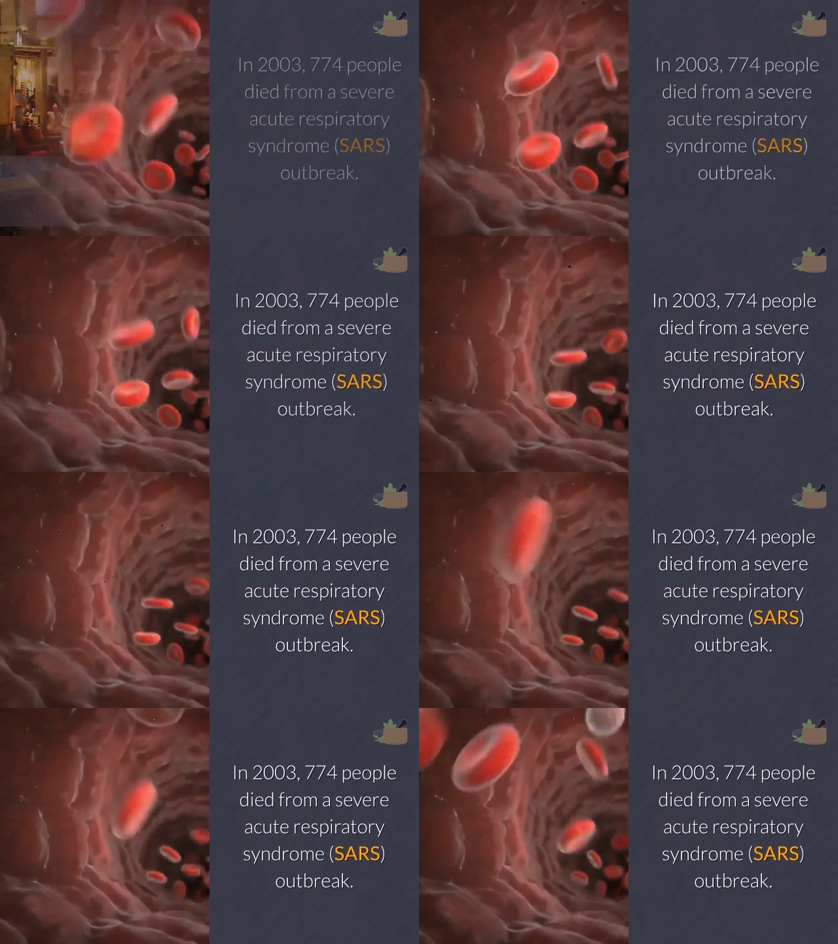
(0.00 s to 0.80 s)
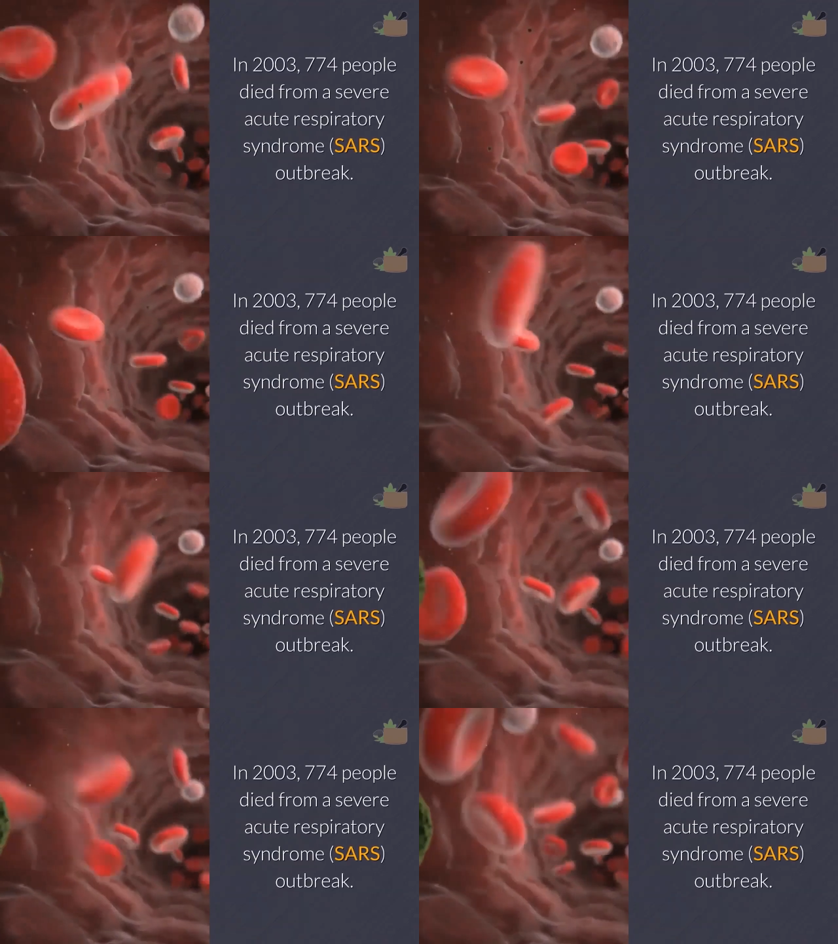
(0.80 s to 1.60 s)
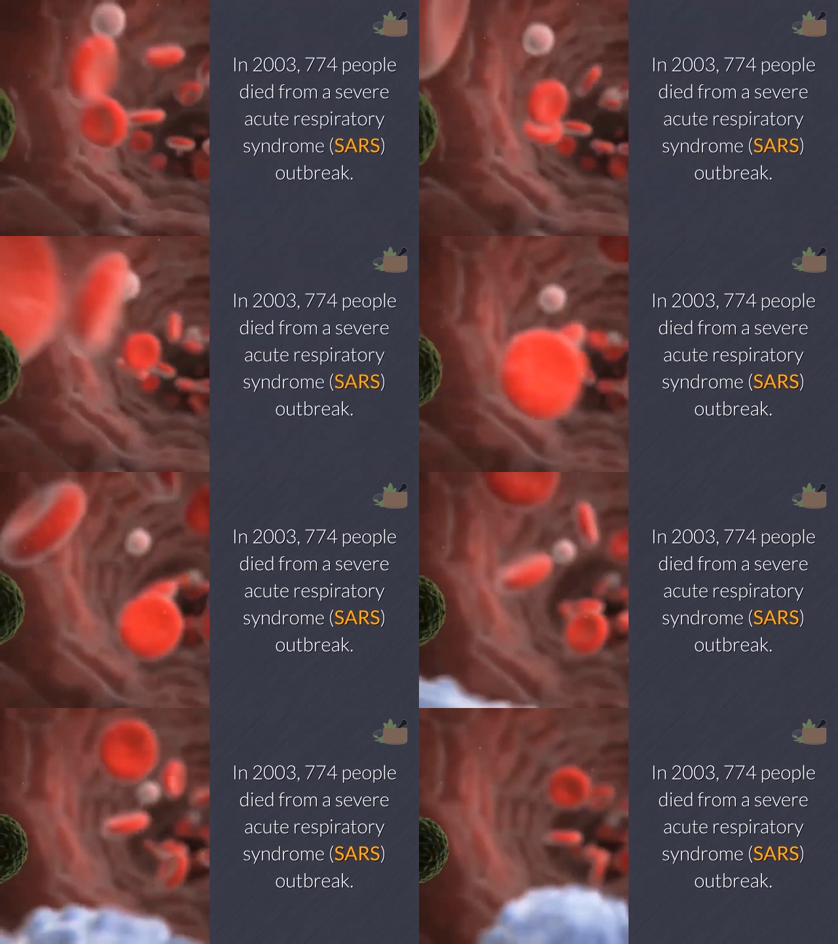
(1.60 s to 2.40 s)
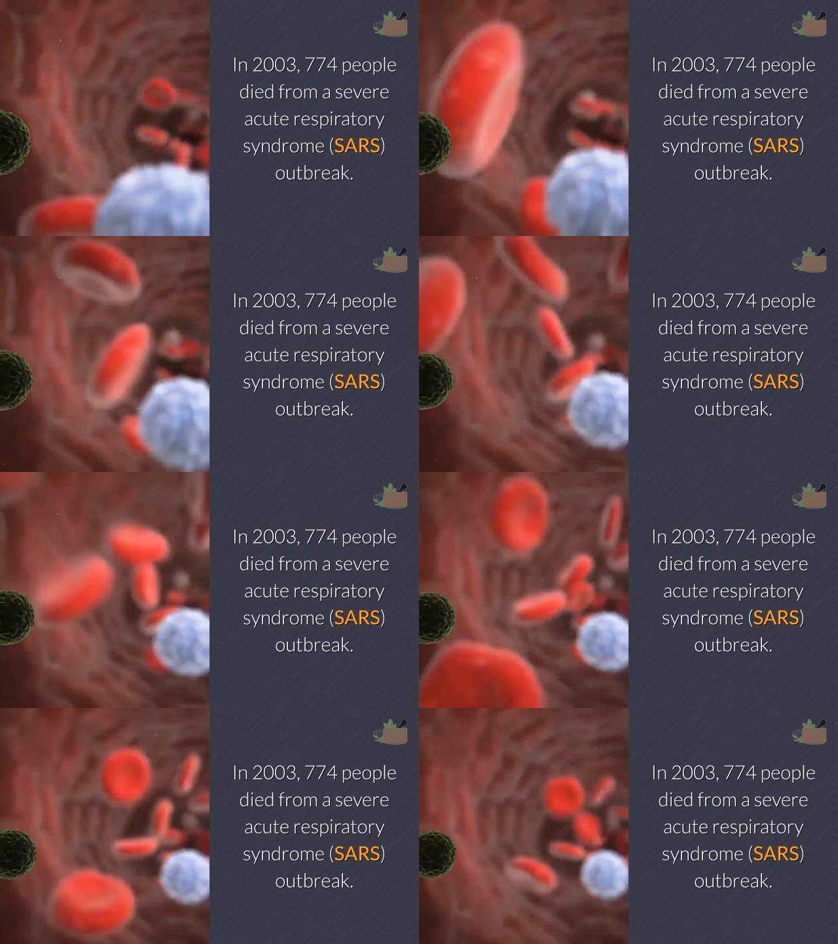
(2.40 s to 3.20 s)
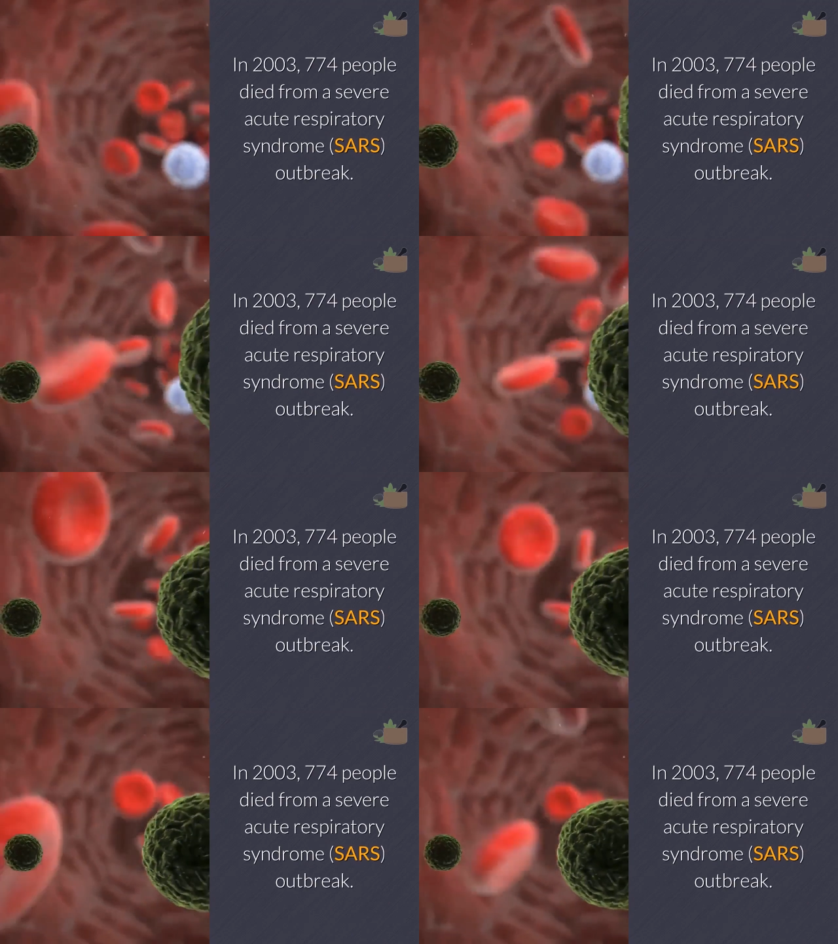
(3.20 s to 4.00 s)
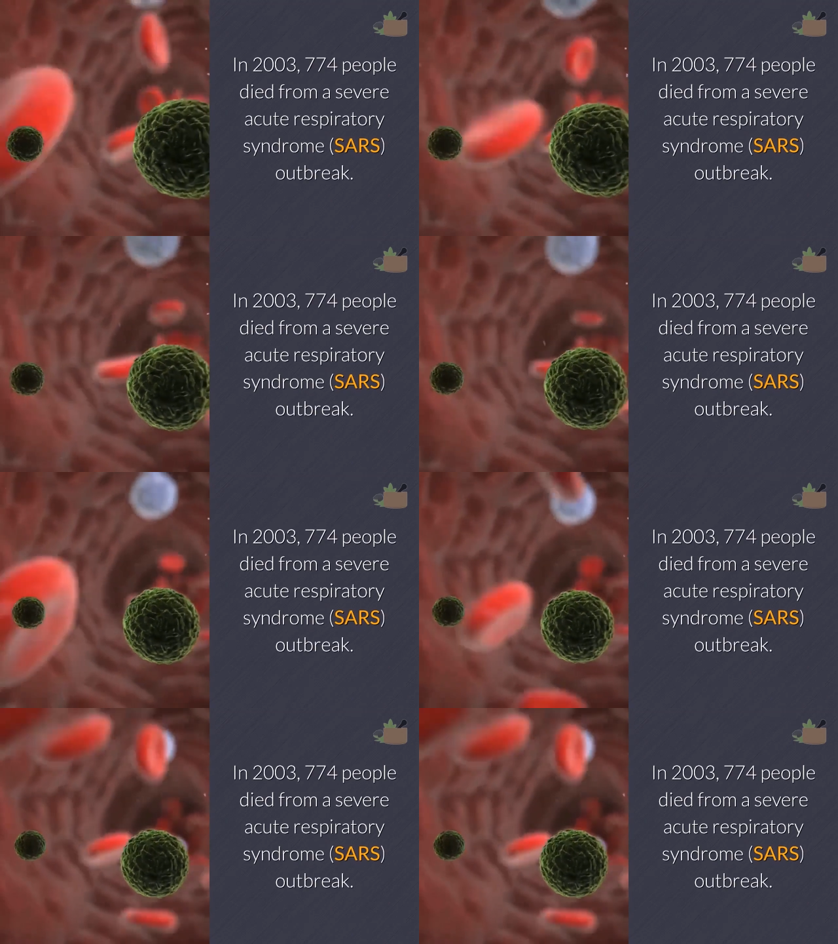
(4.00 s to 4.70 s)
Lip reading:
[unreadable: no face in view]